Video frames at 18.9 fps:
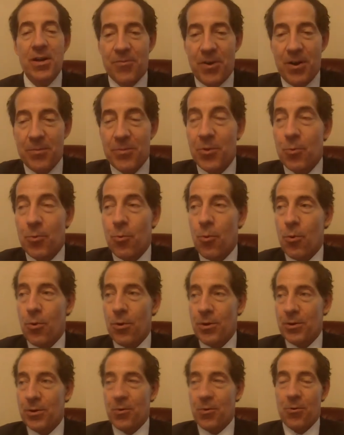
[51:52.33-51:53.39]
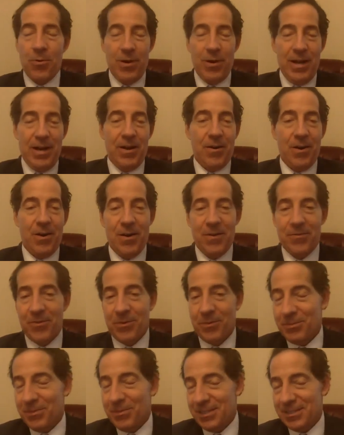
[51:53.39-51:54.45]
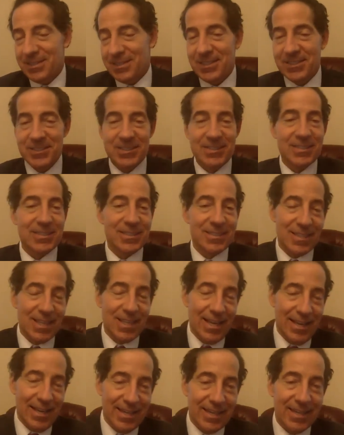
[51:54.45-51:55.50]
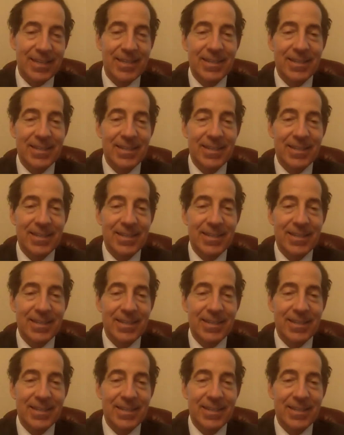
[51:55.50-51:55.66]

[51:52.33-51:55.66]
from the Warren Court era, from decisions like